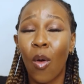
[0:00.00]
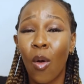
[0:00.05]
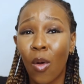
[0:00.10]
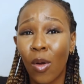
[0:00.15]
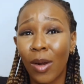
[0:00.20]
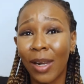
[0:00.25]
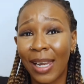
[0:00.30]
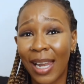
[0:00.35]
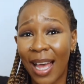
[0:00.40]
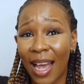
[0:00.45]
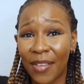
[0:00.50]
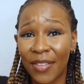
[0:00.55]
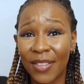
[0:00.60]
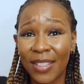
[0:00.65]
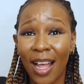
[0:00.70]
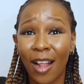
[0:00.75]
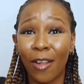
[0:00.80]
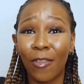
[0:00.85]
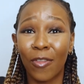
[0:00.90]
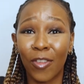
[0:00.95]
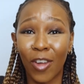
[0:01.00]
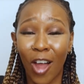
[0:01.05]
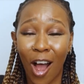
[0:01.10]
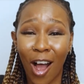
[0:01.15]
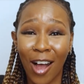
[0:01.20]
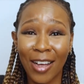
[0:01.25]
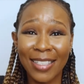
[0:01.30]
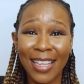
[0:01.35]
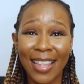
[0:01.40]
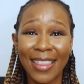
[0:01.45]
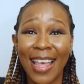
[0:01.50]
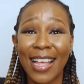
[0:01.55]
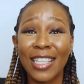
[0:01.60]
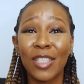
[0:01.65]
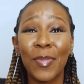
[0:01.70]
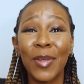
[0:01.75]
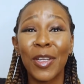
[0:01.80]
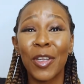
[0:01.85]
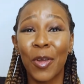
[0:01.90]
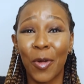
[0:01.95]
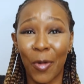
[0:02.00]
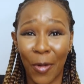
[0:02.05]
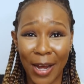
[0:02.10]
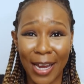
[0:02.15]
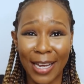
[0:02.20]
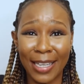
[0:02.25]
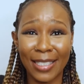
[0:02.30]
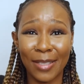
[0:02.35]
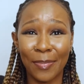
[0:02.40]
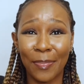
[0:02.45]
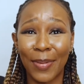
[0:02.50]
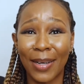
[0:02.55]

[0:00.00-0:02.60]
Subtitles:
all lifestyle vlogs, and that's been great.